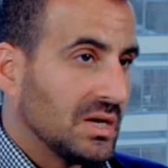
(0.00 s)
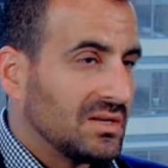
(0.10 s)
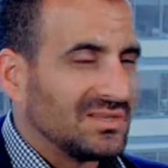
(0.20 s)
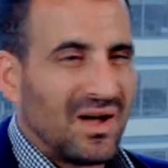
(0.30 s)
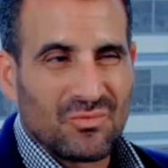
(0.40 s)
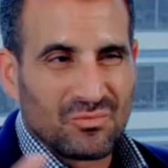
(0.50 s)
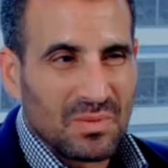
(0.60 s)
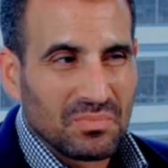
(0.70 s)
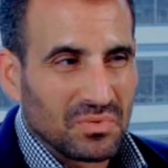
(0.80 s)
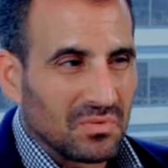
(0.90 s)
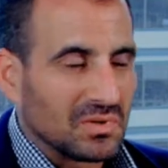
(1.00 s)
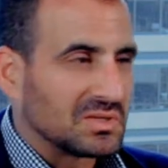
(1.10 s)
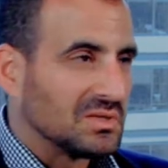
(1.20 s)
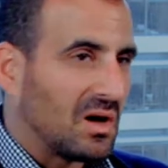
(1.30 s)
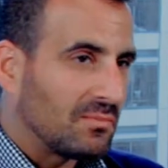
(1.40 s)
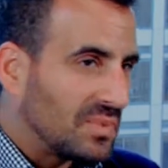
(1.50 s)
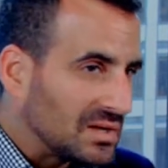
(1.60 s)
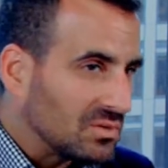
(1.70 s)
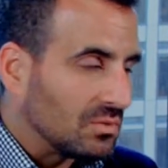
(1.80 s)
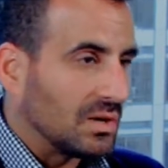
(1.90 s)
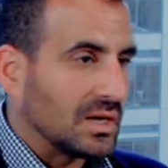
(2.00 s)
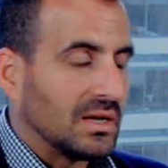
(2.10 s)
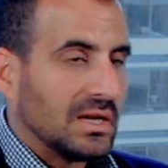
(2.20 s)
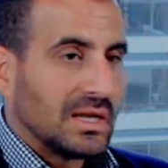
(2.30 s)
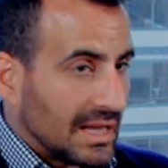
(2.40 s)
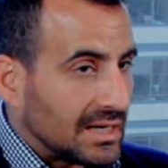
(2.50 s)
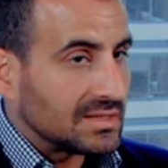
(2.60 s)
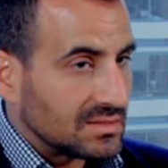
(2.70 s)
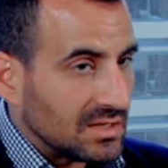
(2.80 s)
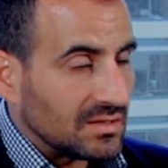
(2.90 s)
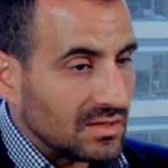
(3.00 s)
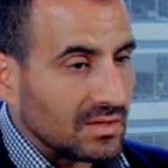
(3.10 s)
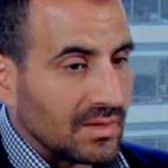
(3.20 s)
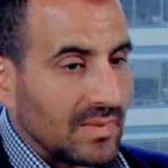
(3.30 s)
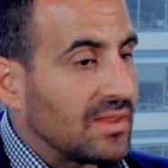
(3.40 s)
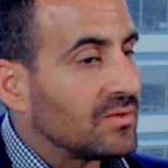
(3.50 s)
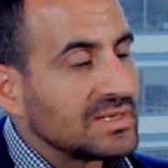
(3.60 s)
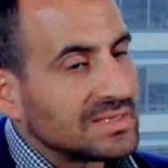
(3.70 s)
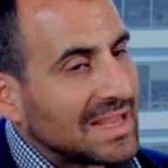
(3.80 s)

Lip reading: It's not Ripple. It's not Bitcoin. It is Ethereum. And there isn't